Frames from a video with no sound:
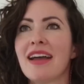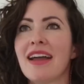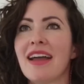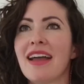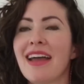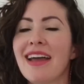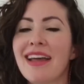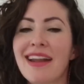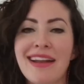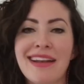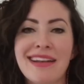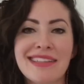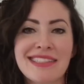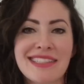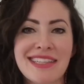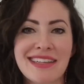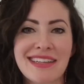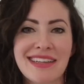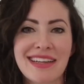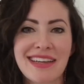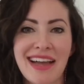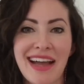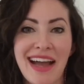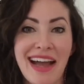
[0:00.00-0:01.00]
And
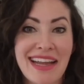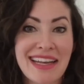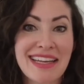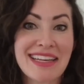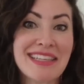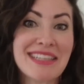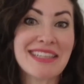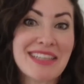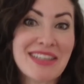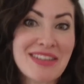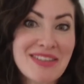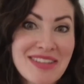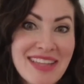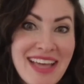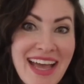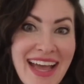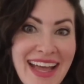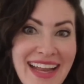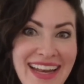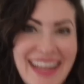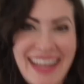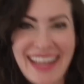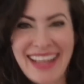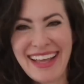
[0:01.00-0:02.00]
I didn't do
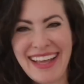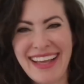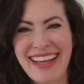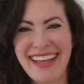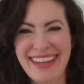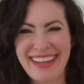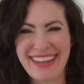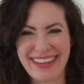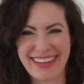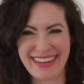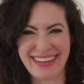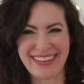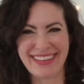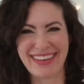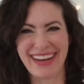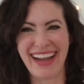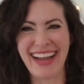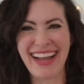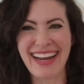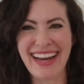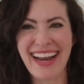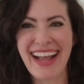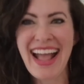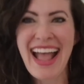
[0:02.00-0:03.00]
that.
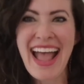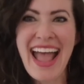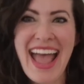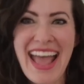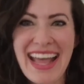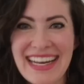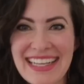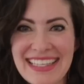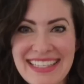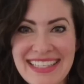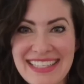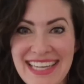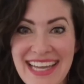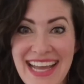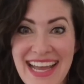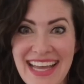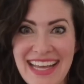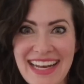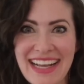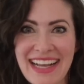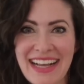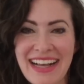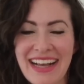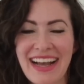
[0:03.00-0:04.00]
Right. And
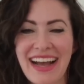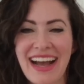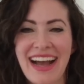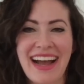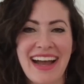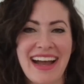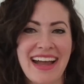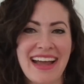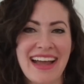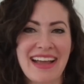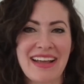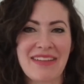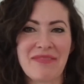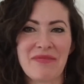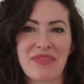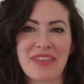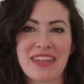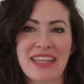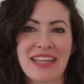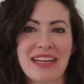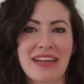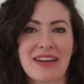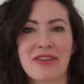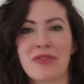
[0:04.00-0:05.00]
instead, I,
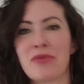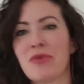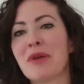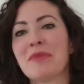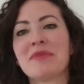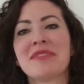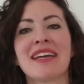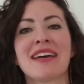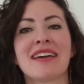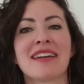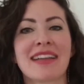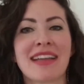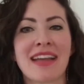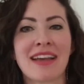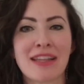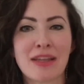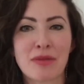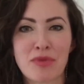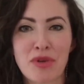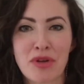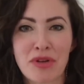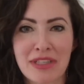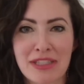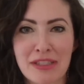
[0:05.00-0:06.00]
whipped out a Kelly
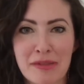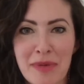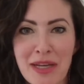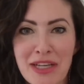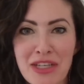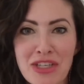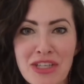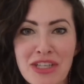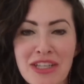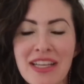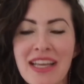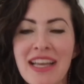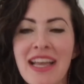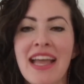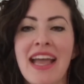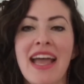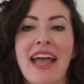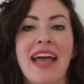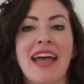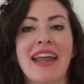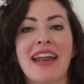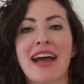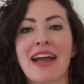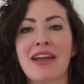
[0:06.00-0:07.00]
Brogan special,
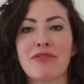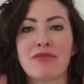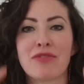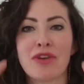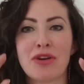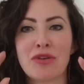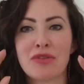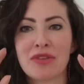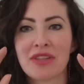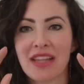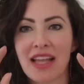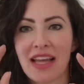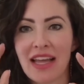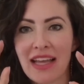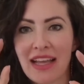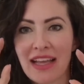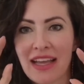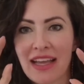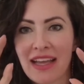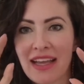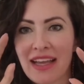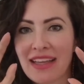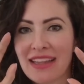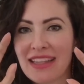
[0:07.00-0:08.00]
and I wrote like
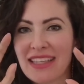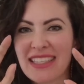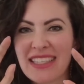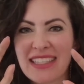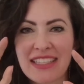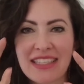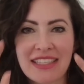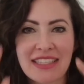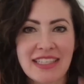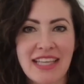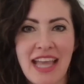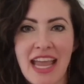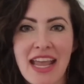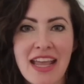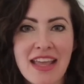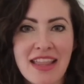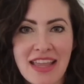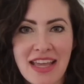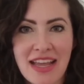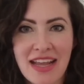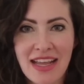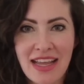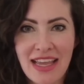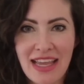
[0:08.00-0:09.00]
this
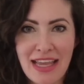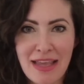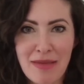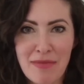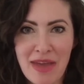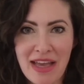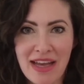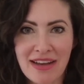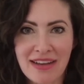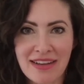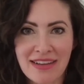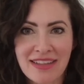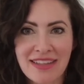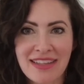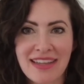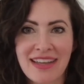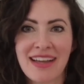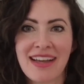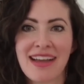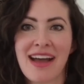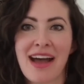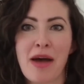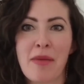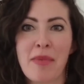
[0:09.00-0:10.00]
scathing email
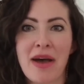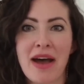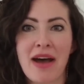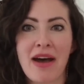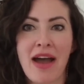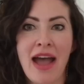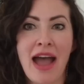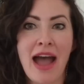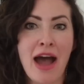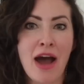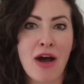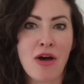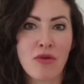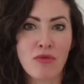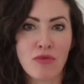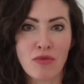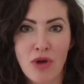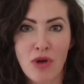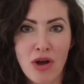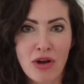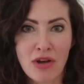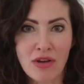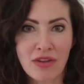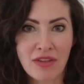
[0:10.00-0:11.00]
about how
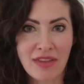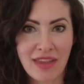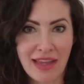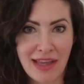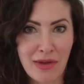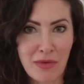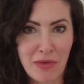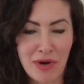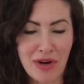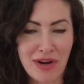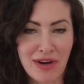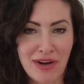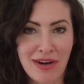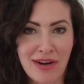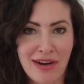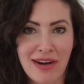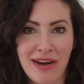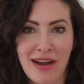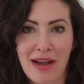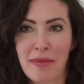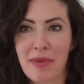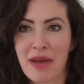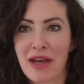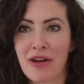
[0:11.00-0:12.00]
wrong they were
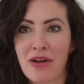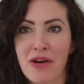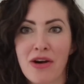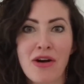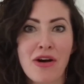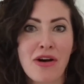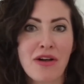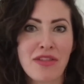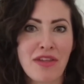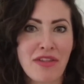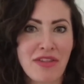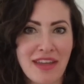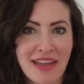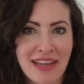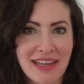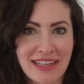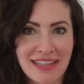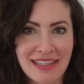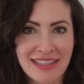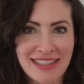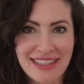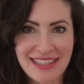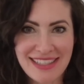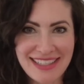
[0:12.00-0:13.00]
about all the
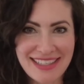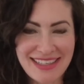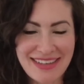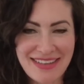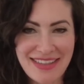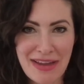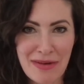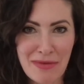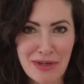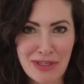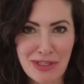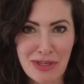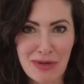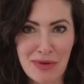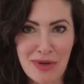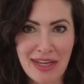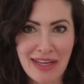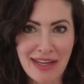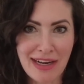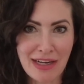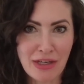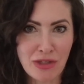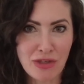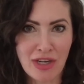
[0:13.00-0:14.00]
things, they were doing.
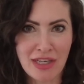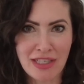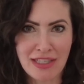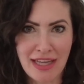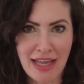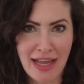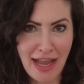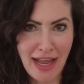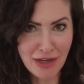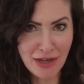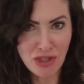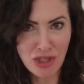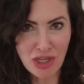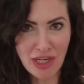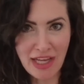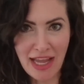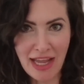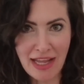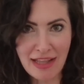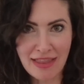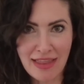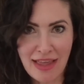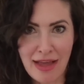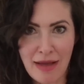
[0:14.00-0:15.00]
And I tried to
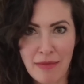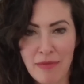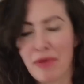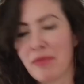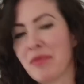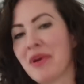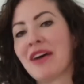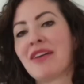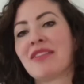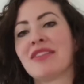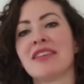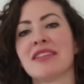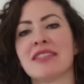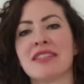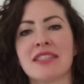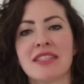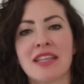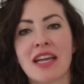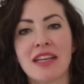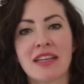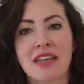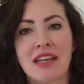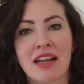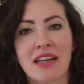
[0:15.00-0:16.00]
educate them about the
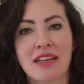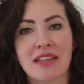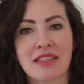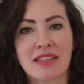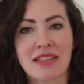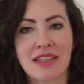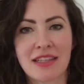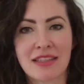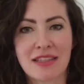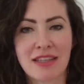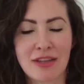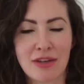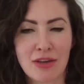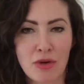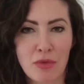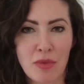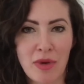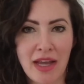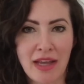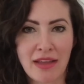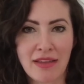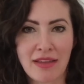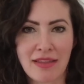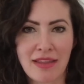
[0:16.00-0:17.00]
zeitgeist that's
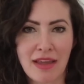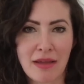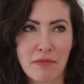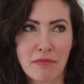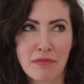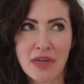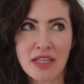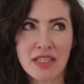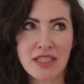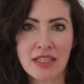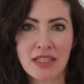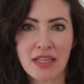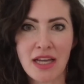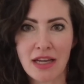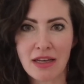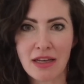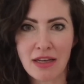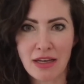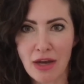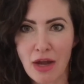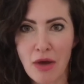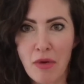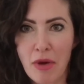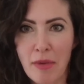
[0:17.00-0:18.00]
underway that they must not
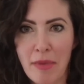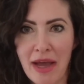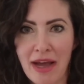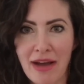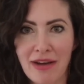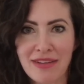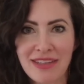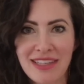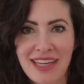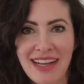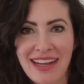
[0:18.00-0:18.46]
know about,